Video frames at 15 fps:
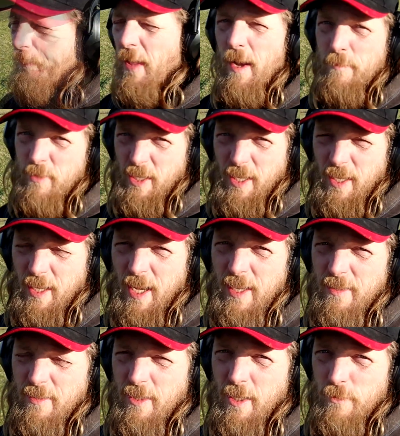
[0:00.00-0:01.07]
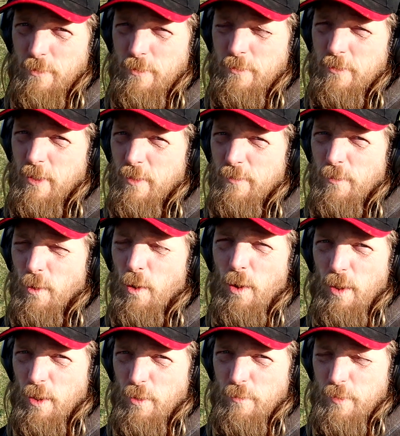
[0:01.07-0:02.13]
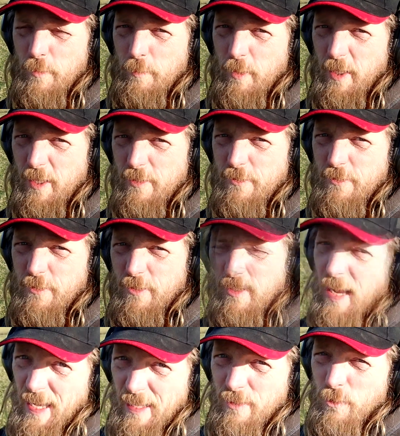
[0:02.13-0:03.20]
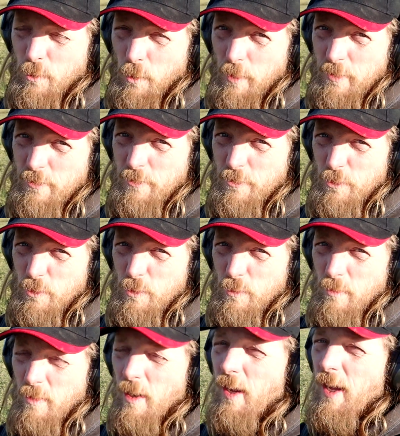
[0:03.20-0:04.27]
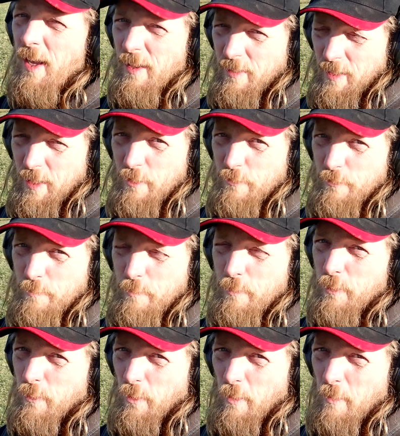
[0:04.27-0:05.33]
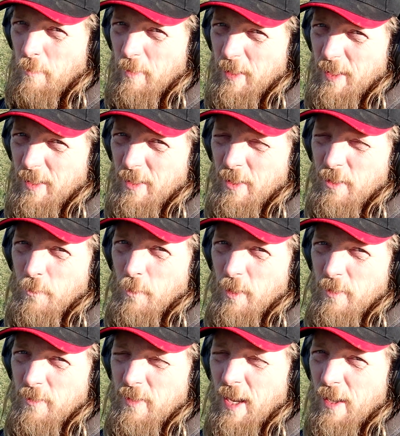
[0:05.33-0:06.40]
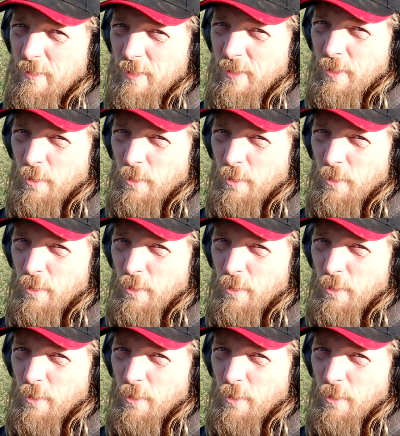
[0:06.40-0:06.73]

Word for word: I'm digging eighteen hundred stuff all over the place, and coins too, and there's probably another one down in the